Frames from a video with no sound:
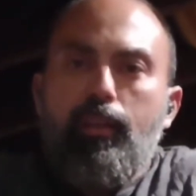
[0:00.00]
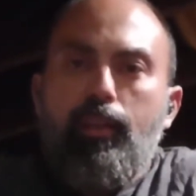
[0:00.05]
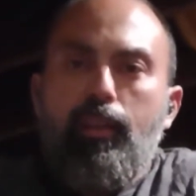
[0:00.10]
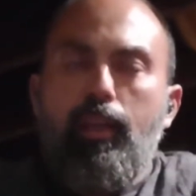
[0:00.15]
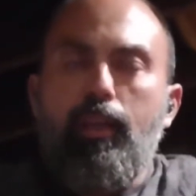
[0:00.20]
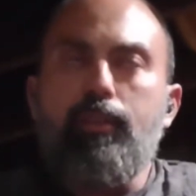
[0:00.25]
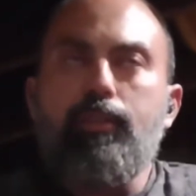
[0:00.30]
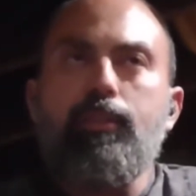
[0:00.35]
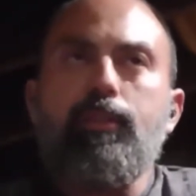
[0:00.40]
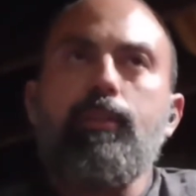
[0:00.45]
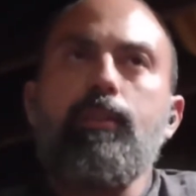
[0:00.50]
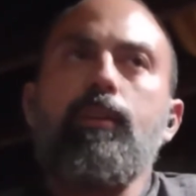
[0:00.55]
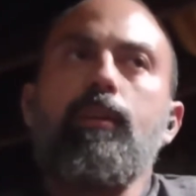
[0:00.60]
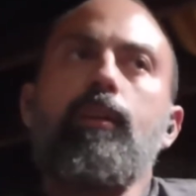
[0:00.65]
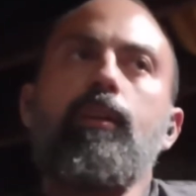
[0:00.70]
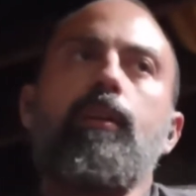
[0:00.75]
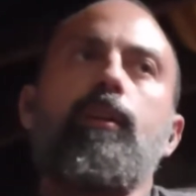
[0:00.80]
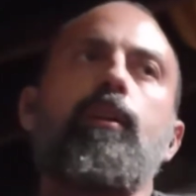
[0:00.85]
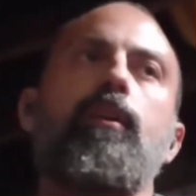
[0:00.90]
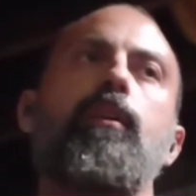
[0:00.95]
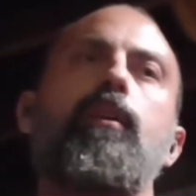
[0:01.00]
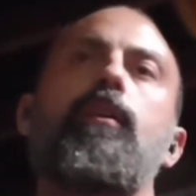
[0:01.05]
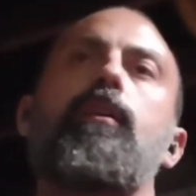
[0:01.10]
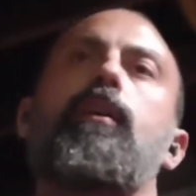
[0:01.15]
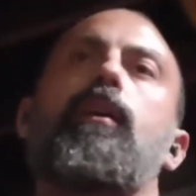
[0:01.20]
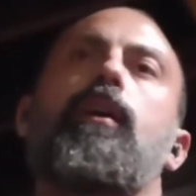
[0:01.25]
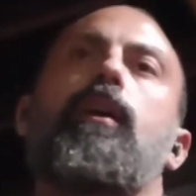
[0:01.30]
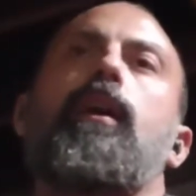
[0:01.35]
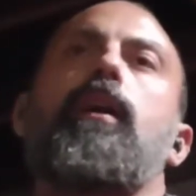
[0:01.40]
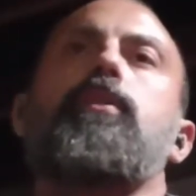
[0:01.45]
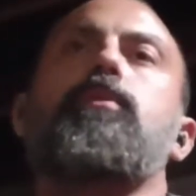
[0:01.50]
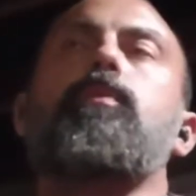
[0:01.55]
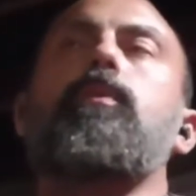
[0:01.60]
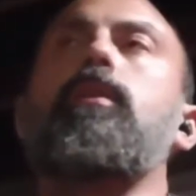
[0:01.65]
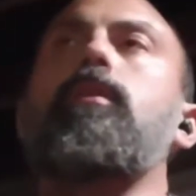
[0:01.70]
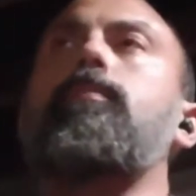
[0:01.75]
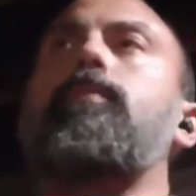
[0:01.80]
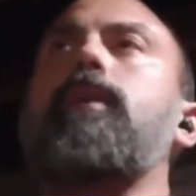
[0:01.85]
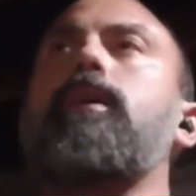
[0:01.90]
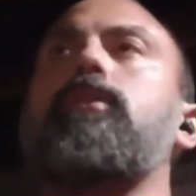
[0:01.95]
And that's that's one
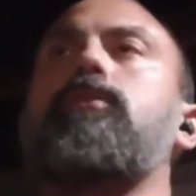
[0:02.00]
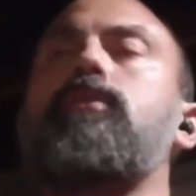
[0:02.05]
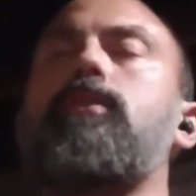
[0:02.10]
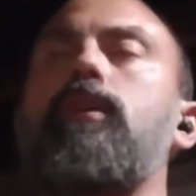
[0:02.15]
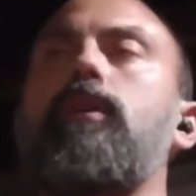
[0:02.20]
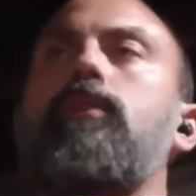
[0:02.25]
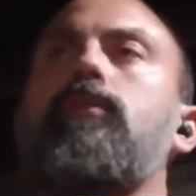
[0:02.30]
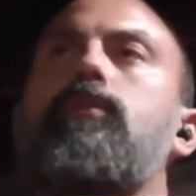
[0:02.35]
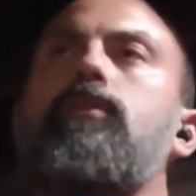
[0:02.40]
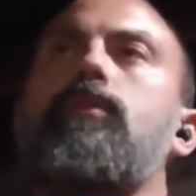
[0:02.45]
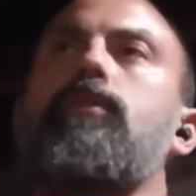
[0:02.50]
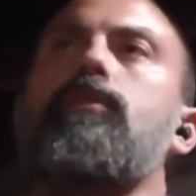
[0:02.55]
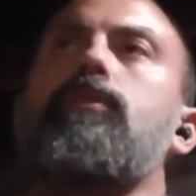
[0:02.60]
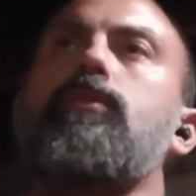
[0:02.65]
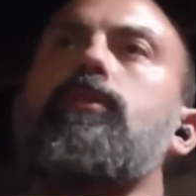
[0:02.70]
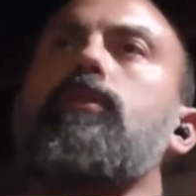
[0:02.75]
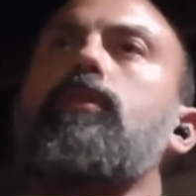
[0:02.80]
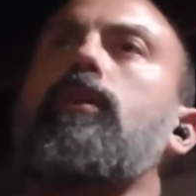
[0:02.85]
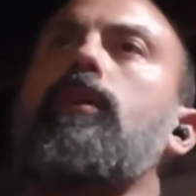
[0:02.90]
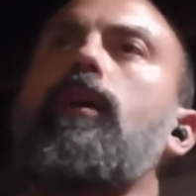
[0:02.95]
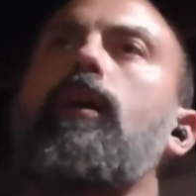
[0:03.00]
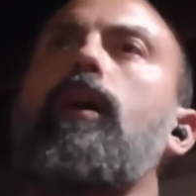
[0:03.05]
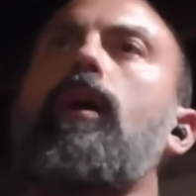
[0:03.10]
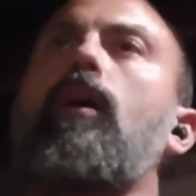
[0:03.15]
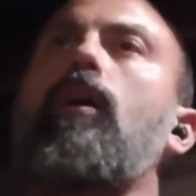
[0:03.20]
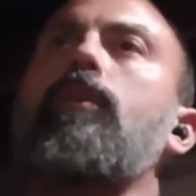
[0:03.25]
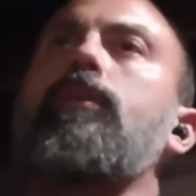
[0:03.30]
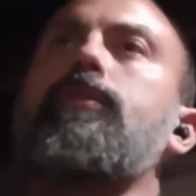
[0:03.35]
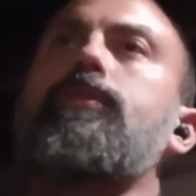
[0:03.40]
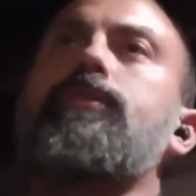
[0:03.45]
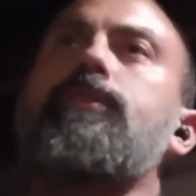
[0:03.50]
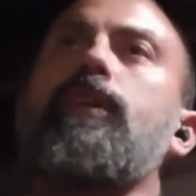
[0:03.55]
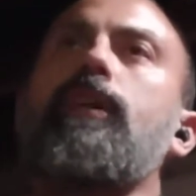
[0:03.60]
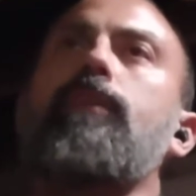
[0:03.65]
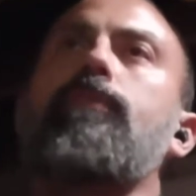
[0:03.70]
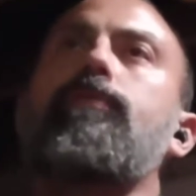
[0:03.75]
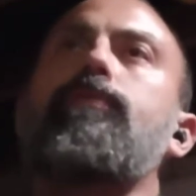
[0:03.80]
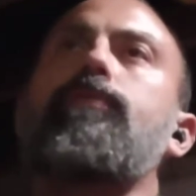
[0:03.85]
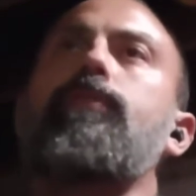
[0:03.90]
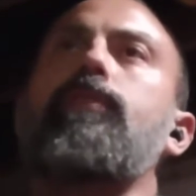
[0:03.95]
of the biggest things is uh, all this
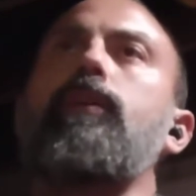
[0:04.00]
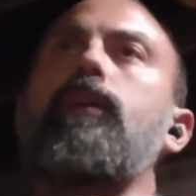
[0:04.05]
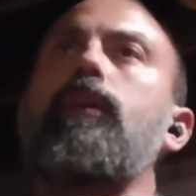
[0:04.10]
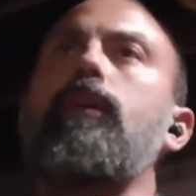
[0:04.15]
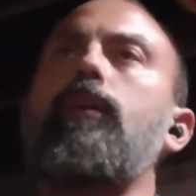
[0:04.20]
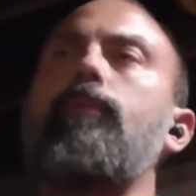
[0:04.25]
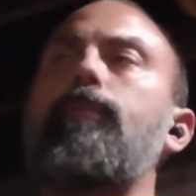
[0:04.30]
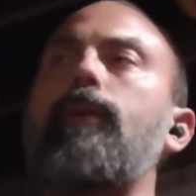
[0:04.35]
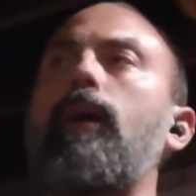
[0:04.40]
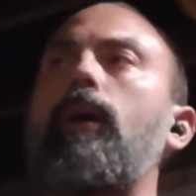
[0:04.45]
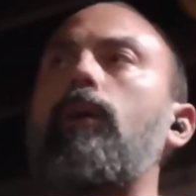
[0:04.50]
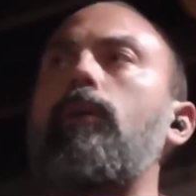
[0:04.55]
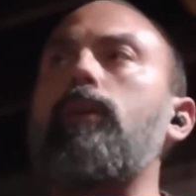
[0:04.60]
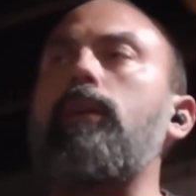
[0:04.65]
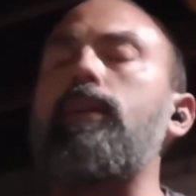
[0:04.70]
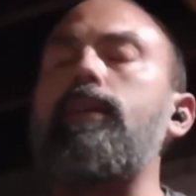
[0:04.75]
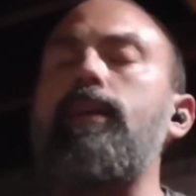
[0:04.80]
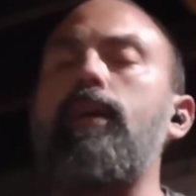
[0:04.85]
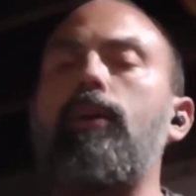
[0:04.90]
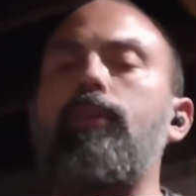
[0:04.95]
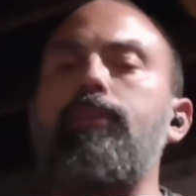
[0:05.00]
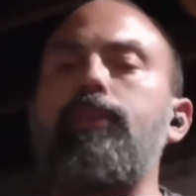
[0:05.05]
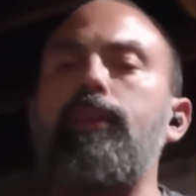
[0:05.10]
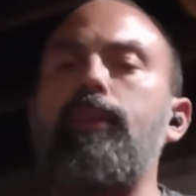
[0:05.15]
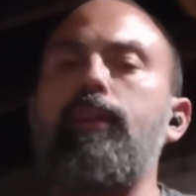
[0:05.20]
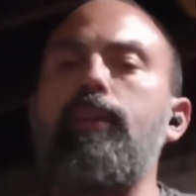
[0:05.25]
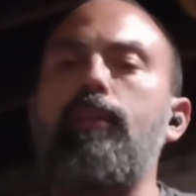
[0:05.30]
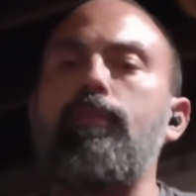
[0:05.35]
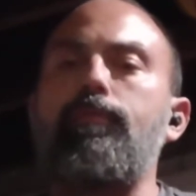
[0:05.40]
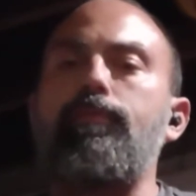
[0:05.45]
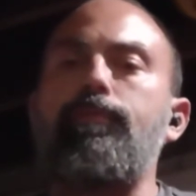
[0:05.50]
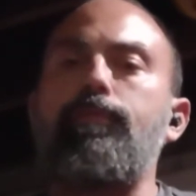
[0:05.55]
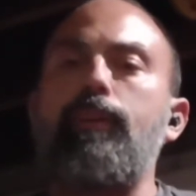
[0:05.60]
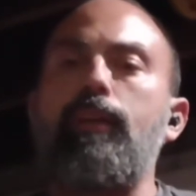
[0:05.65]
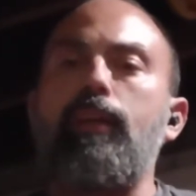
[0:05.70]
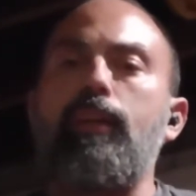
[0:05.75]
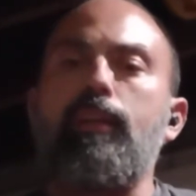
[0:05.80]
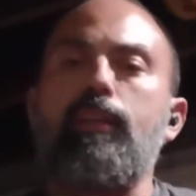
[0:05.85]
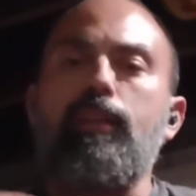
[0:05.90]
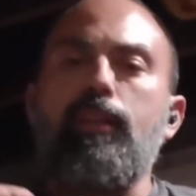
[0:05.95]
stuff about getting healthy, getting
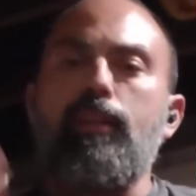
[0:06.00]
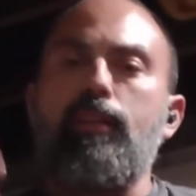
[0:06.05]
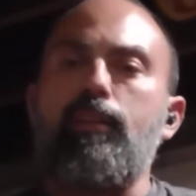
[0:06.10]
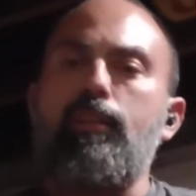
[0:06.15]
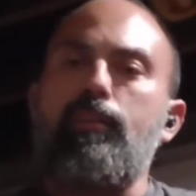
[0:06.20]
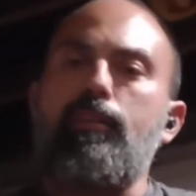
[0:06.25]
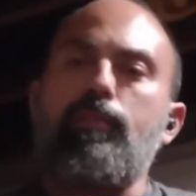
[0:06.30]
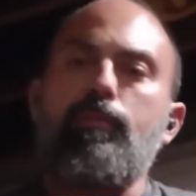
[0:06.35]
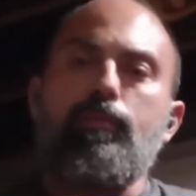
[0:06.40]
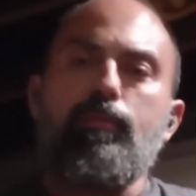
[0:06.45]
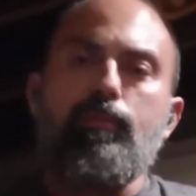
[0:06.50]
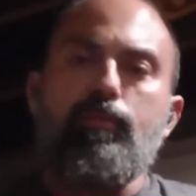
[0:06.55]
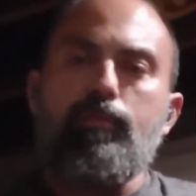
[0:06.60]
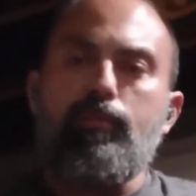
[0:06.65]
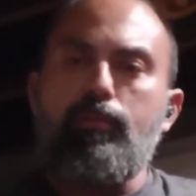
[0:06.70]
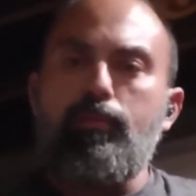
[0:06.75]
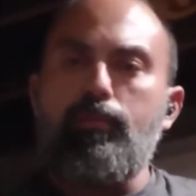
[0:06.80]
fit, getting